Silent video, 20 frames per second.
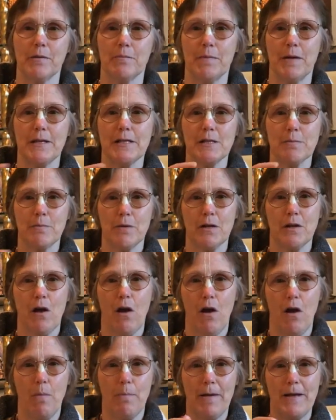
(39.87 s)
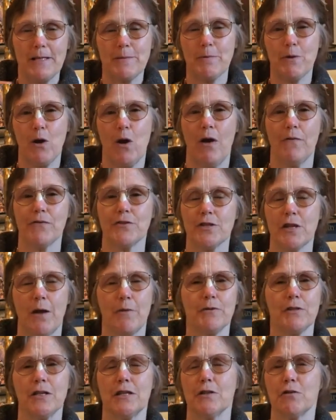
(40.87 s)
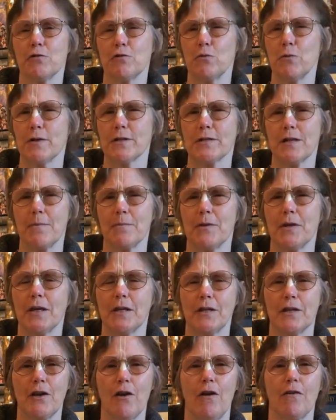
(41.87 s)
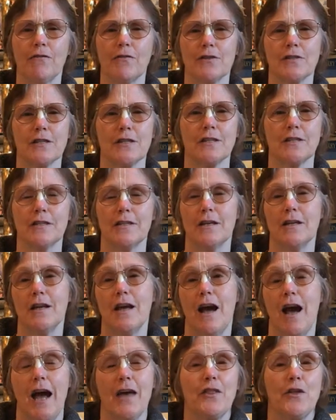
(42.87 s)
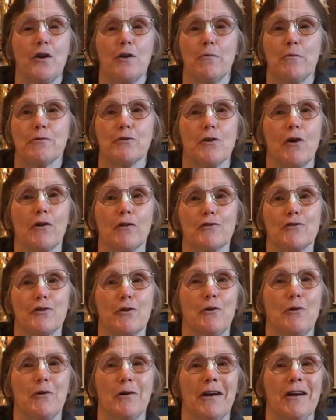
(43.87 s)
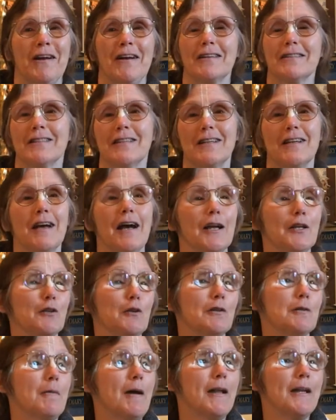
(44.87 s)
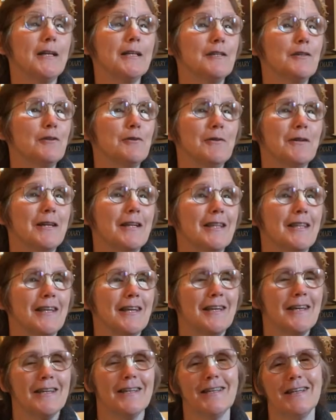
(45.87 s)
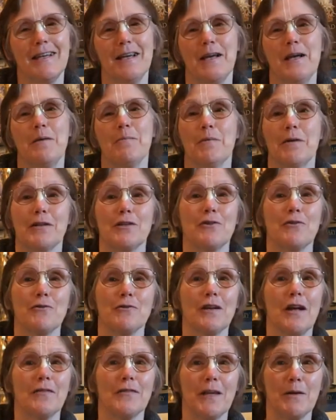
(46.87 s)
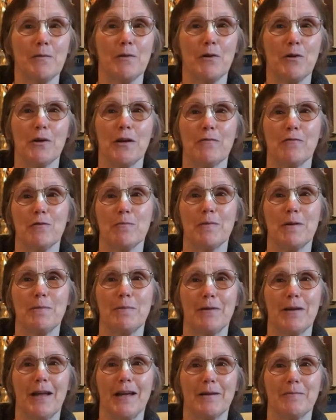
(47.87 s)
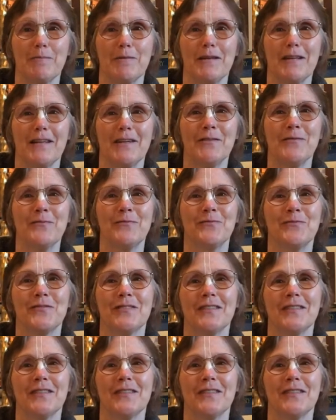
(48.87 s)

basement office. I was in there doing something in the office, and I thought it was all a joke. I told them I didn't do anything, but it turned out they were looking for people like me.